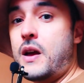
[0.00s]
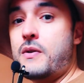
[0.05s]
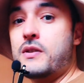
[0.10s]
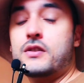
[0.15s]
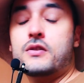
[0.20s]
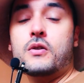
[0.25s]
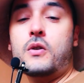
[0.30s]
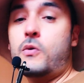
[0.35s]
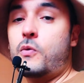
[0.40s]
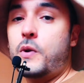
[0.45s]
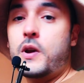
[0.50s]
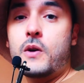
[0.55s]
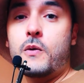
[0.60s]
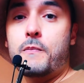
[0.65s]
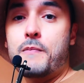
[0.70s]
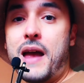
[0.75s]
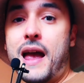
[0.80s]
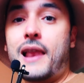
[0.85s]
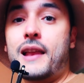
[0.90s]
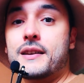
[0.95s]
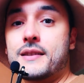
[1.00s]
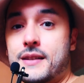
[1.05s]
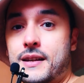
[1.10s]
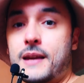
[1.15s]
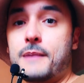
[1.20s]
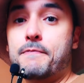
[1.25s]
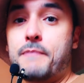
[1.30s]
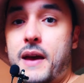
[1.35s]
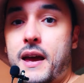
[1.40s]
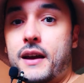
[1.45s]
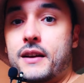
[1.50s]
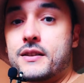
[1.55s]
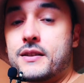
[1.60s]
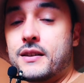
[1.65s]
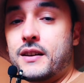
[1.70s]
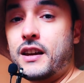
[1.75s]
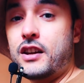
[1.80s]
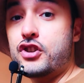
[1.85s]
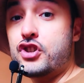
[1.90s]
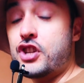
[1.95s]
is no real balance impact
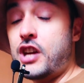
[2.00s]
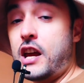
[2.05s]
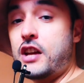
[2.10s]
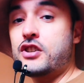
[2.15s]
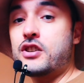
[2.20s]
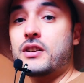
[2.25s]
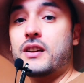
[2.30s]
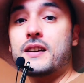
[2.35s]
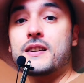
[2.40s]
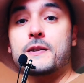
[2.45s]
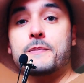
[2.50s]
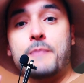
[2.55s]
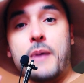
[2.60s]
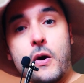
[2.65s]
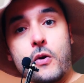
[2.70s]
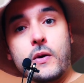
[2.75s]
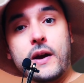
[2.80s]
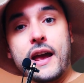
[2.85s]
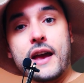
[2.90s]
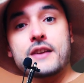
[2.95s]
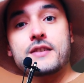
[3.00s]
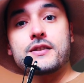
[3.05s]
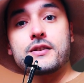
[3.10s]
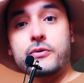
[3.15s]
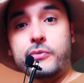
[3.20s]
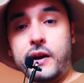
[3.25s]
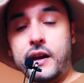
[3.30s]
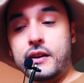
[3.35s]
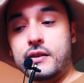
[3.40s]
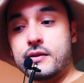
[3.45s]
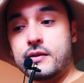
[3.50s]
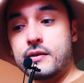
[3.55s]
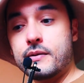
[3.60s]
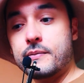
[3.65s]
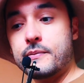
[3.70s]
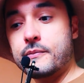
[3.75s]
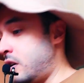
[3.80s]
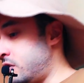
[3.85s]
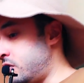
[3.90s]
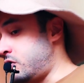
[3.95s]
in changing the spellcast trait.
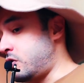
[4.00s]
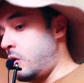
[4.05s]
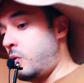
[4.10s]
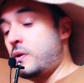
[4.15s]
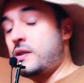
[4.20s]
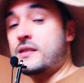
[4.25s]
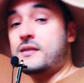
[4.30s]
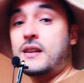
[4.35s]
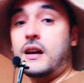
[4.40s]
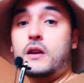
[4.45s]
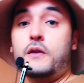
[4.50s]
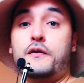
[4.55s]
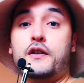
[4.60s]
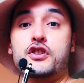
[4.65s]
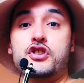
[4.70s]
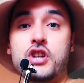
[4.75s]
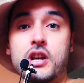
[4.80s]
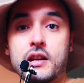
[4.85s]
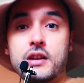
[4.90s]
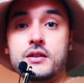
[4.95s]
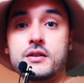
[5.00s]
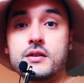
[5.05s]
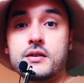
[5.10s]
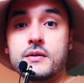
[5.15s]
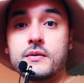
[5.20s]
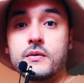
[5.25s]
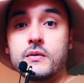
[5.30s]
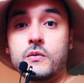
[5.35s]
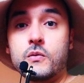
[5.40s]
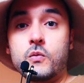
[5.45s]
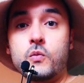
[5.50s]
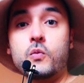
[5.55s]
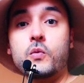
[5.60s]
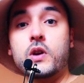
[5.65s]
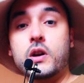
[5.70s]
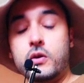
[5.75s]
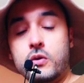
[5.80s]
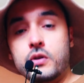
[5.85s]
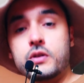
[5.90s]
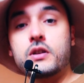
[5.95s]
So instead of agility, we
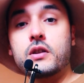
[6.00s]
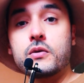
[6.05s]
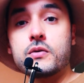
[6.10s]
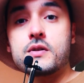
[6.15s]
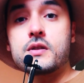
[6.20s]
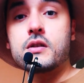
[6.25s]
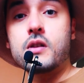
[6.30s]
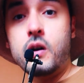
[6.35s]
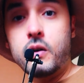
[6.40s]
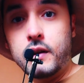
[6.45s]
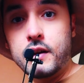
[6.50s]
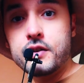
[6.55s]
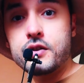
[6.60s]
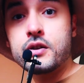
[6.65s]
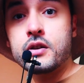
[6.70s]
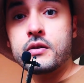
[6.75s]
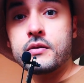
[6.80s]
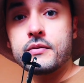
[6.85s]
could use knowledge.